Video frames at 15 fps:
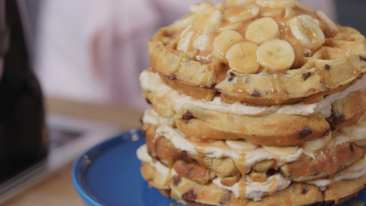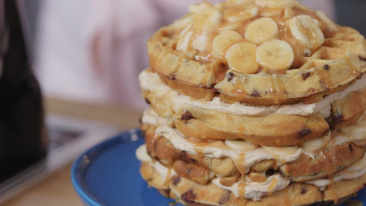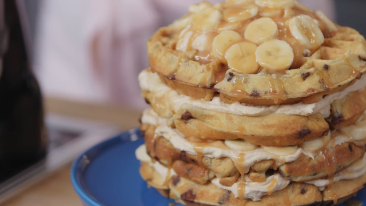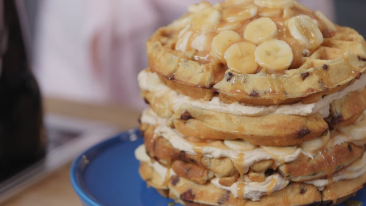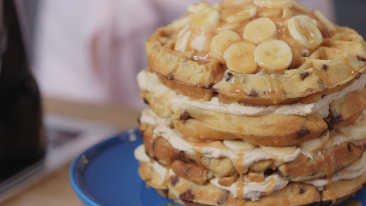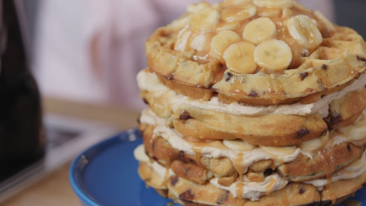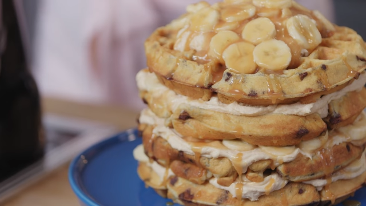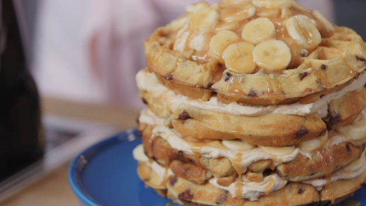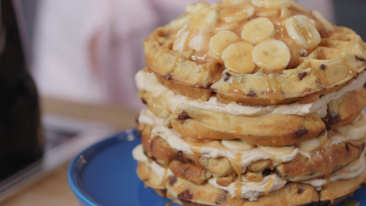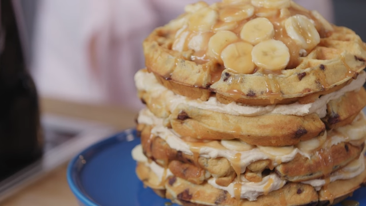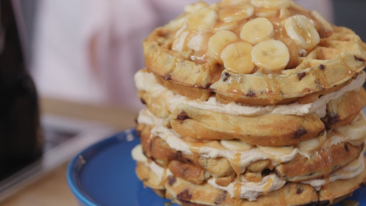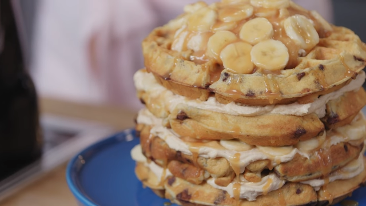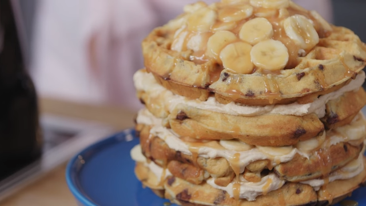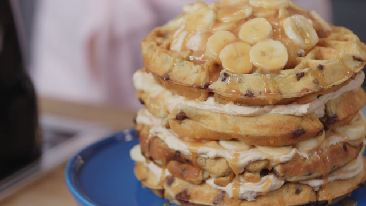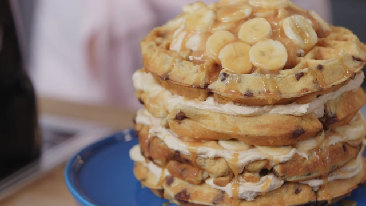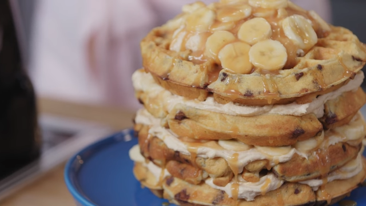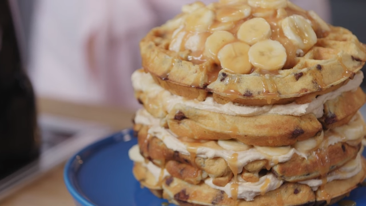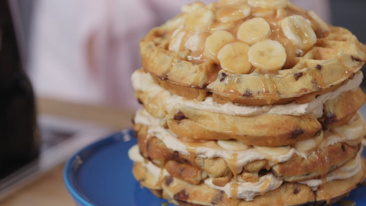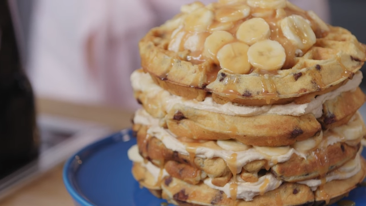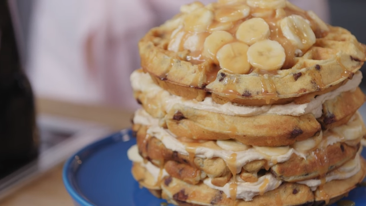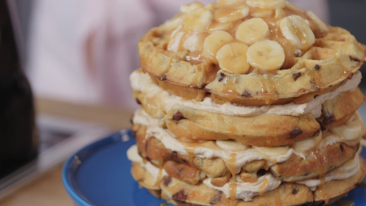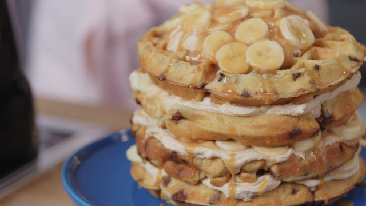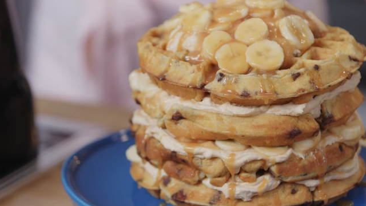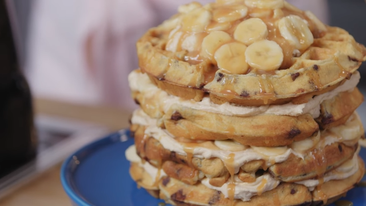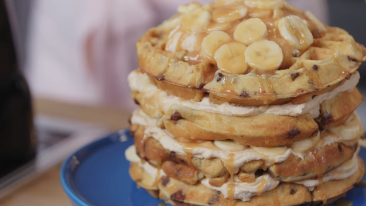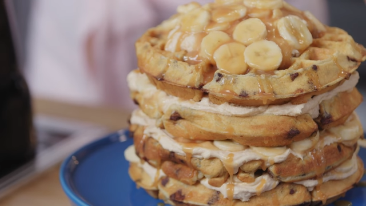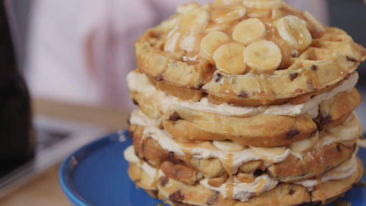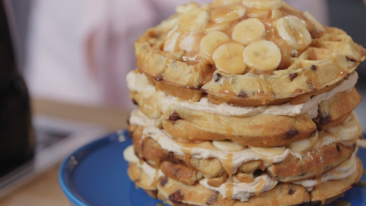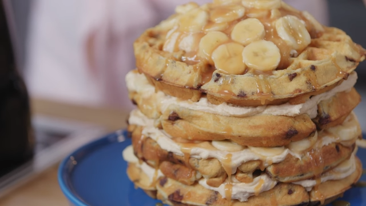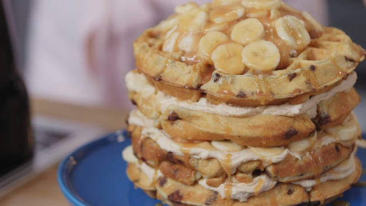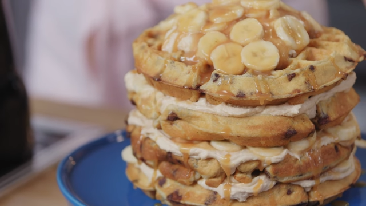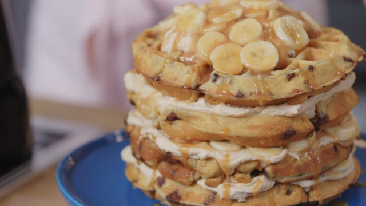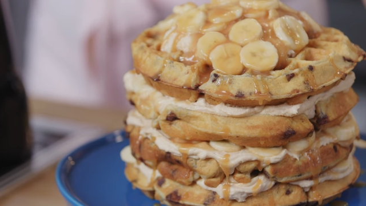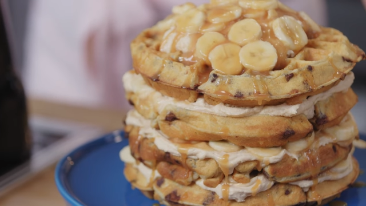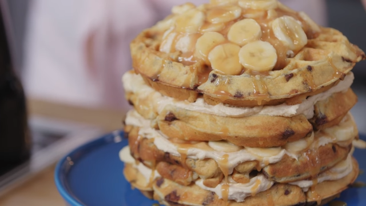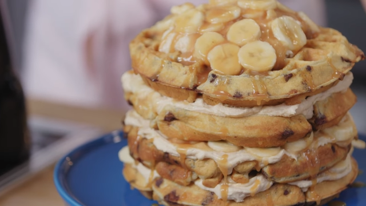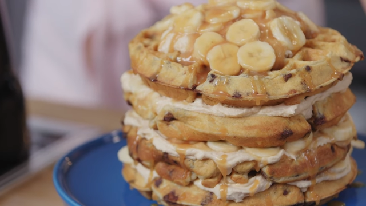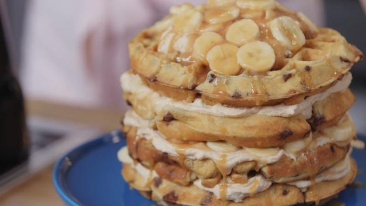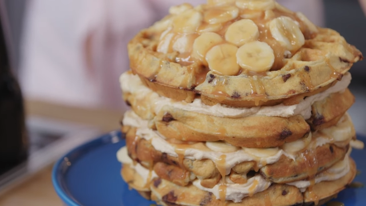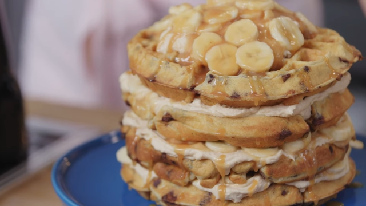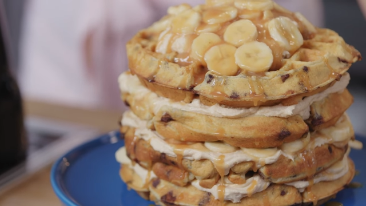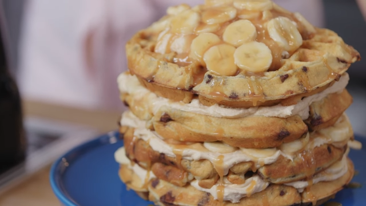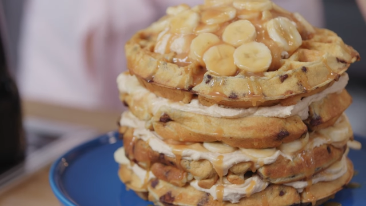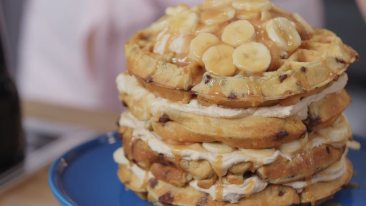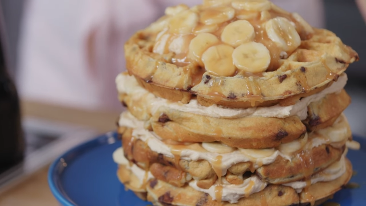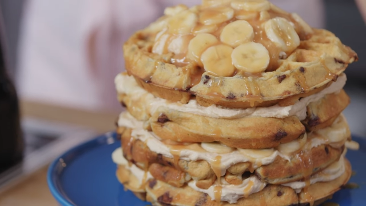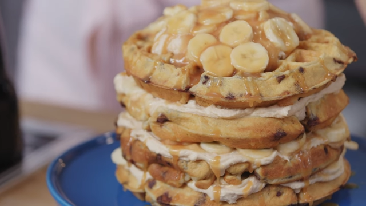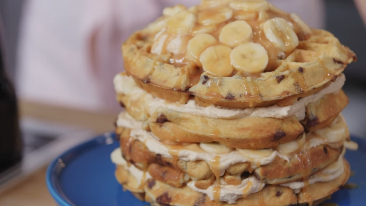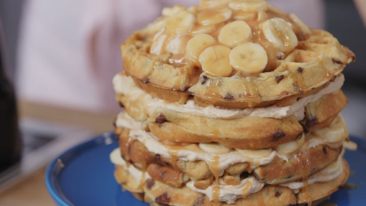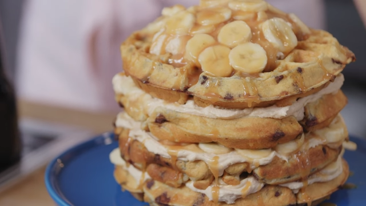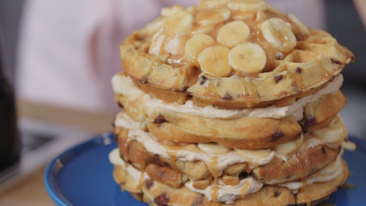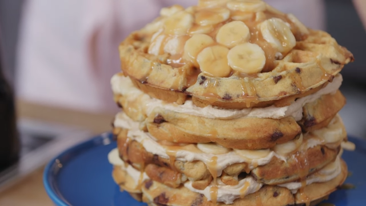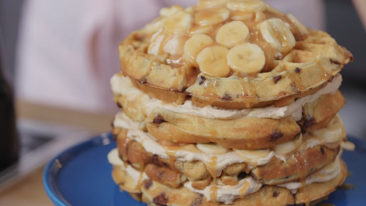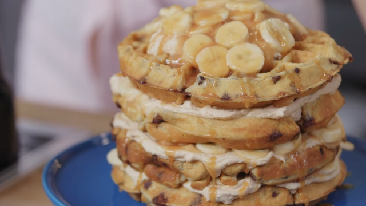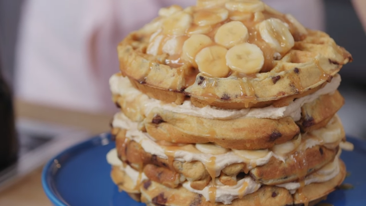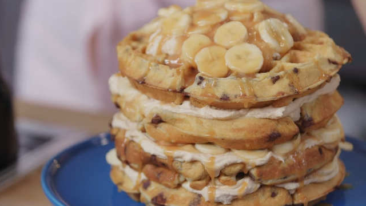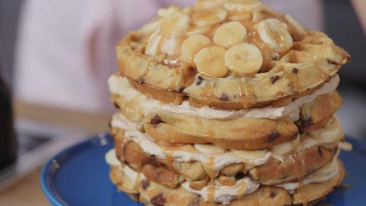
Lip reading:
[unreadable: no face in view]